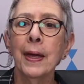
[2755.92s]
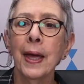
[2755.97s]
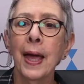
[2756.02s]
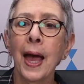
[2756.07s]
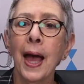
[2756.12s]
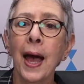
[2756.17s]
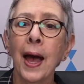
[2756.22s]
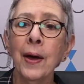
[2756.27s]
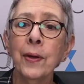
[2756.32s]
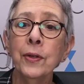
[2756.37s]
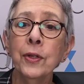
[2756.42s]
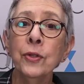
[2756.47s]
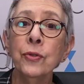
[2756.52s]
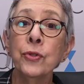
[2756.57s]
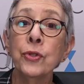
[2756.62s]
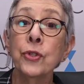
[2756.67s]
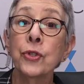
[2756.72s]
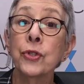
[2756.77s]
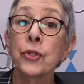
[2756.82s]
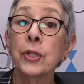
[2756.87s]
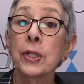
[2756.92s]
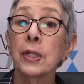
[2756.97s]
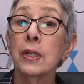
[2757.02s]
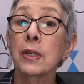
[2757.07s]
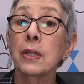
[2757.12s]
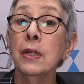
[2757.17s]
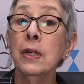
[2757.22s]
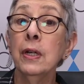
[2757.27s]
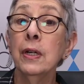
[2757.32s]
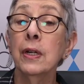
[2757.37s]
how do you
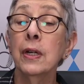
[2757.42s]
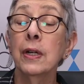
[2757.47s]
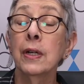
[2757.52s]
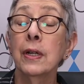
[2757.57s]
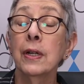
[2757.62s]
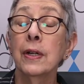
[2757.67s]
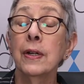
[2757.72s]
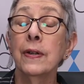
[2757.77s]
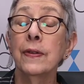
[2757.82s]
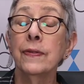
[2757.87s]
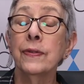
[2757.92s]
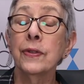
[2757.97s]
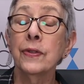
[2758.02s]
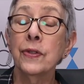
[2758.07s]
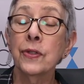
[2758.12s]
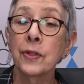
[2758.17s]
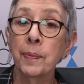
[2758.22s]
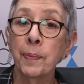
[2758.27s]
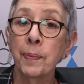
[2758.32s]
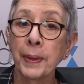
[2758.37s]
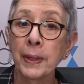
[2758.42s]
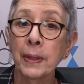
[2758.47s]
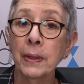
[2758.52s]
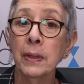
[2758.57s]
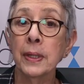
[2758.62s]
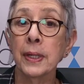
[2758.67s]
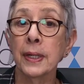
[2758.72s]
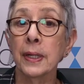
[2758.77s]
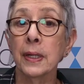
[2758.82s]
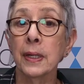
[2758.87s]
see the
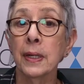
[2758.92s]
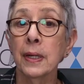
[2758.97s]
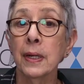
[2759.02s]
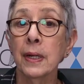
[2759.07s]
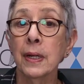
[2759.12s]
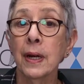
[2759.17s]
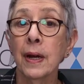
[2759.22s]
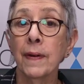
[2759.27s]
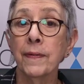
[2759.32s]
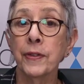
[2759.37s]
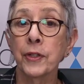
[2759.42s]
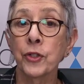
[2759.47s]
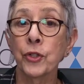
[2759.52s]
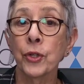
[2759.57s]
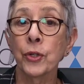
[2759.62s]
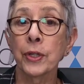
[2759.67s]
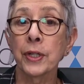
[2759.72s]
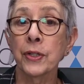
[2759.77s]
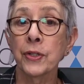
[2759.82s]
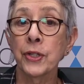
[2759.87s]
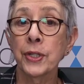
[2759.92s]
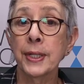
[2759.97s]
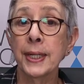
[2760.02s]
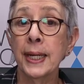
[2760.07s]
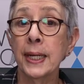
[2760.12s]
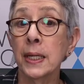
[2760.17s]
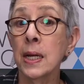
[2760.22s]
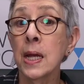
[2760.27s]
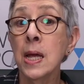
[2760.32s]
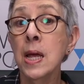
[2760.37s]
stability of the Turkish
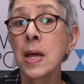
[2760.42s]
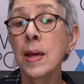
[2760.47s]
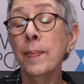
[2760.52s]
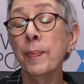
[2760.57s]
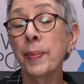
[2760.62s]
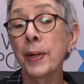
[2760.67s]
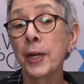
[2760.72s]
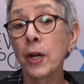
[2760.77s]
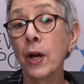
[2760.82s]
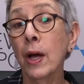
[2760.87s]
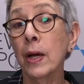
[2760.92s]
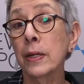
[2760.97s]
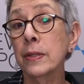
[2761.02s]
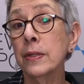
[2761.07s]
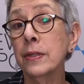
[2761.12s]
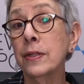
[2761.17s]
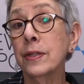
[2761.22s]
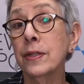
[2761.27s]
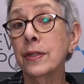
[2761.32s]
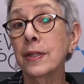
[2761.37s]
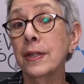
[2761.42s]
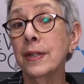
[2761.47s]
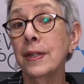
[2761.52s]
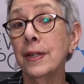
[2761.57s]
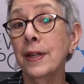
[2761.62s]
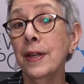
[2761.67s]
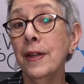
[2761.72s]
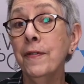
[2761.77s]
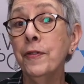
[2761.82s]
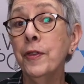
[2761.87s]
state? Because
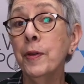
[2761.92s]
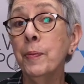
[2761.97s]
if the